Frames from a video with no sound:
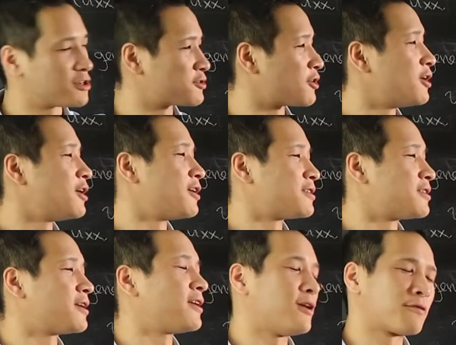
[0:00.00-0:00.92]
So
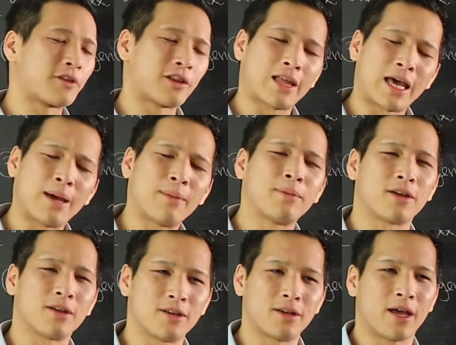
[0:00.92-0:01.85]
if the lambda
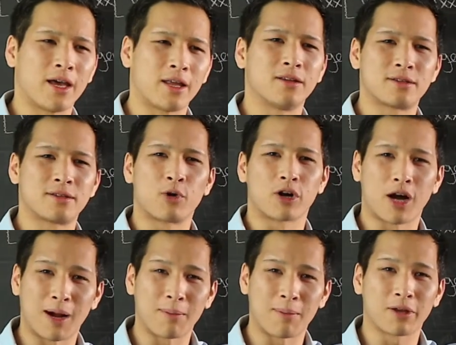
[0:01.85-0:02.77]
n is more
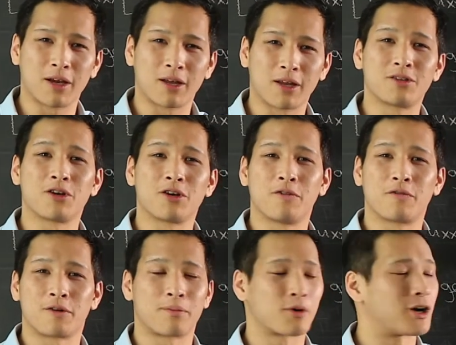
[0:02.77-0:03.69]
complicated, so
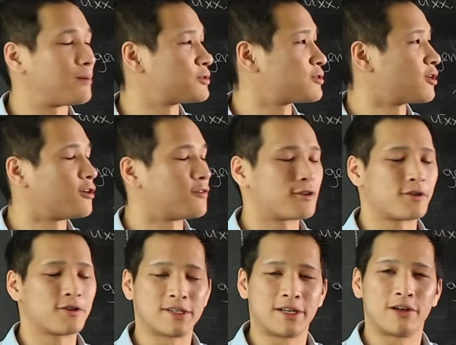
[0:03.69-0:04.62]
for problems over
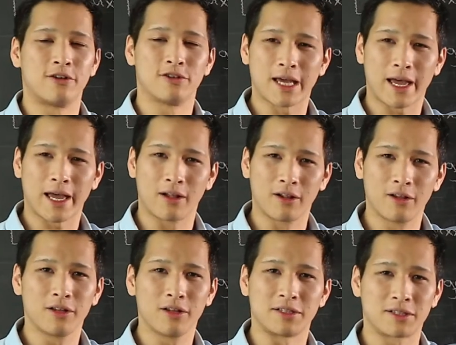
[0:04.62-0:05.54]
0 to L,
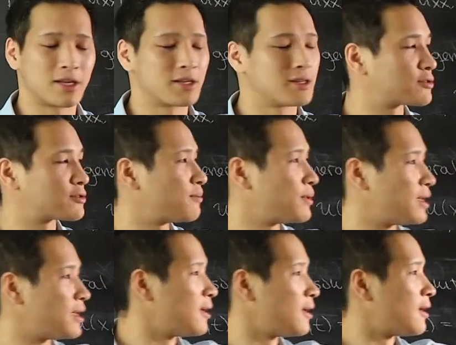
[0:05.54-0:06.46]
instead this would
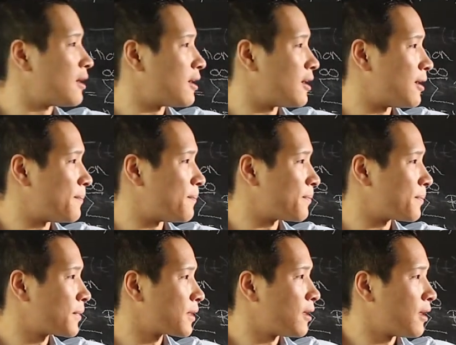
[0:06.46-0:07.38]
be um,
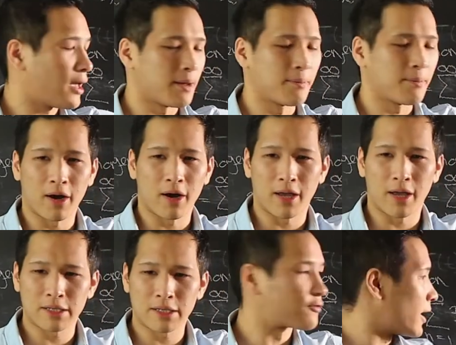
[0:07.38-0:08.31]
n pi
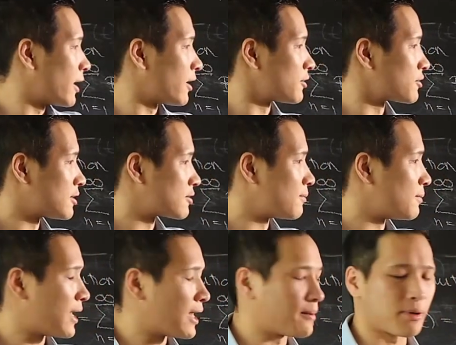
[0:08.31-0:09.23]
x over L, so this would be
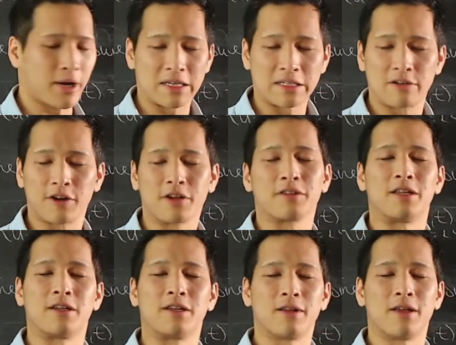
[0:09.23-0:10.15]
n pi x over L,
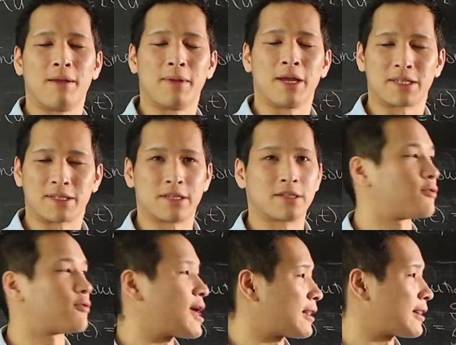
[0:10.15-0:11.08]
then it makes sense to
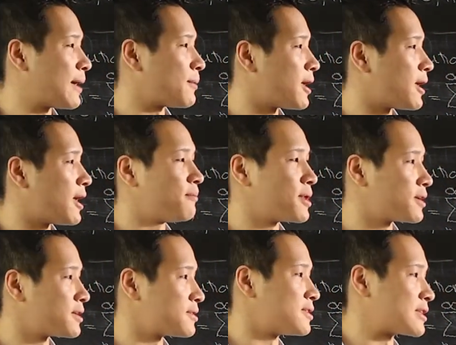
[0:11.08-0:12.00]
write lambda n
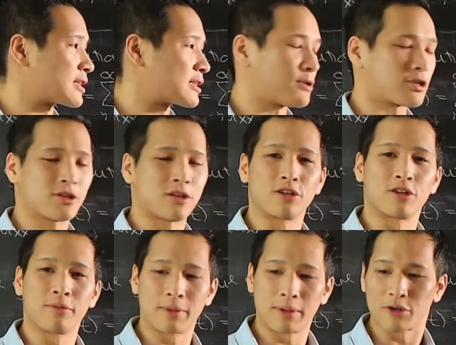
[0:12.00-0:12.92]
because this expression is a little
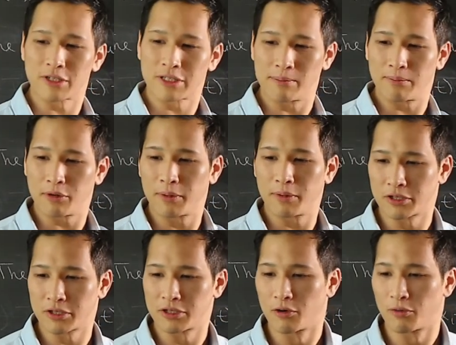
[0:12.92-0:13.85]
bit more simple. But there's
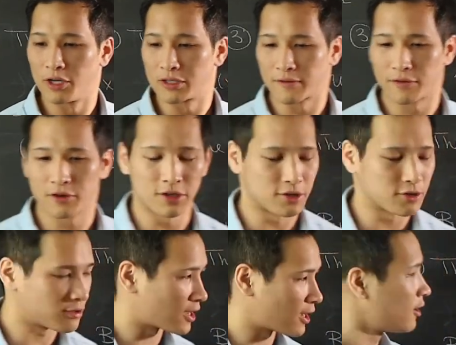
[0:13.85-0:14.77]
no reason for you to do
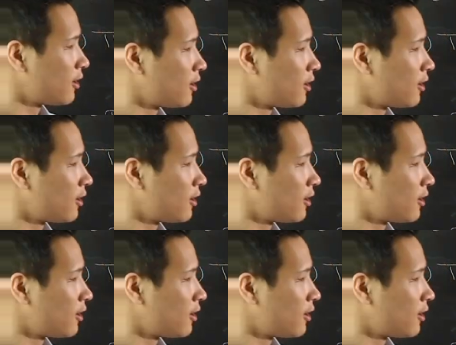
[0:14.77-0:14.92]
that.